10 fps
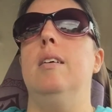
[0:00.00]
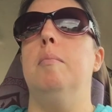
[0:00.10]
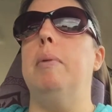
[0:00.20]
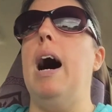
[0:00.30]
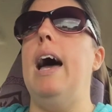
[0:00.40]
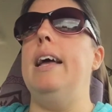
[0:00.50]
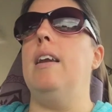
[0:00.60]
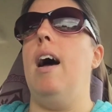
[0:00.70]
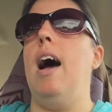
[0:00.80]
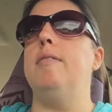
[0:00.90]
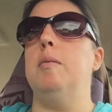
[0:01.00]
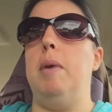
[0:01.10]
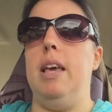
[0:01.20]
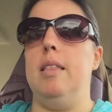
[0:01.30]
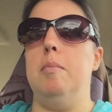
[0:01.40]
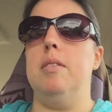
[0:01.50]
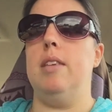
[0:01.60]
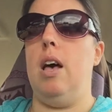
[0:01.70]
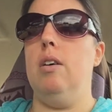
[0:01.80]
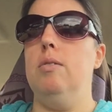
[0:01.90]
buy and not have to make
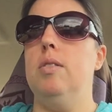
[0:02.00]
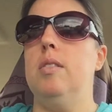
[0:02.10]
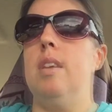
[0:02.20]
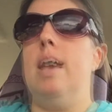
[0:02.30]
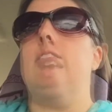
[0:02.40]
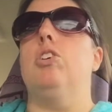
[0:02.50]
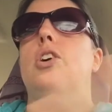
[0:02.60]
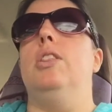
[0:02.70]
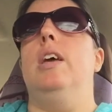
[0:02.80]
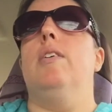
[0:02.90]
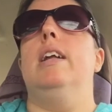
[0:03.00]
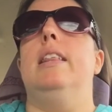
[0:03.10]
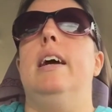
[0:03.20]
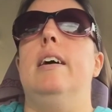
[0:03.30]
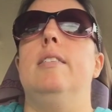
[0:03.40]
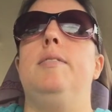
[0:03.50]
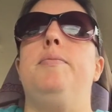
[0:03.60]
themselves. That's a good thing right there.